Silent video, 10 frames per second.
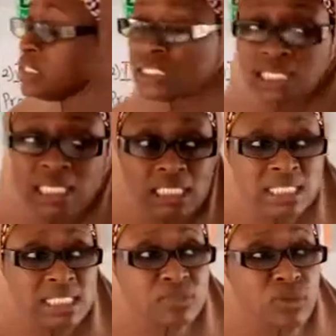this
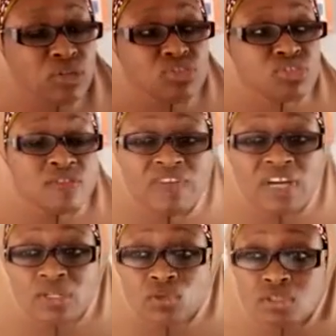class, we're going to
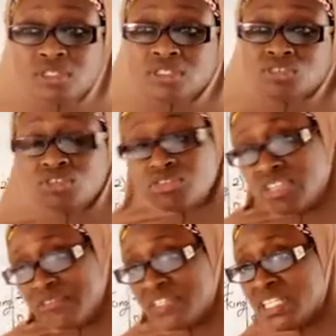define what drug
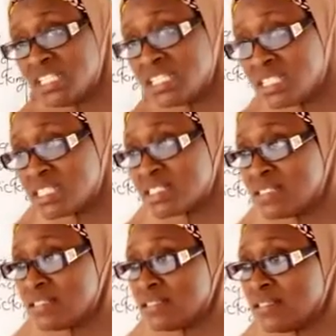trafficking is.
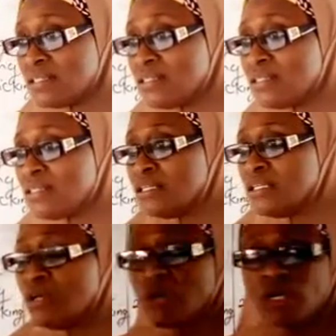
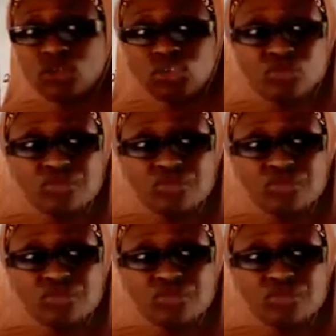We're going to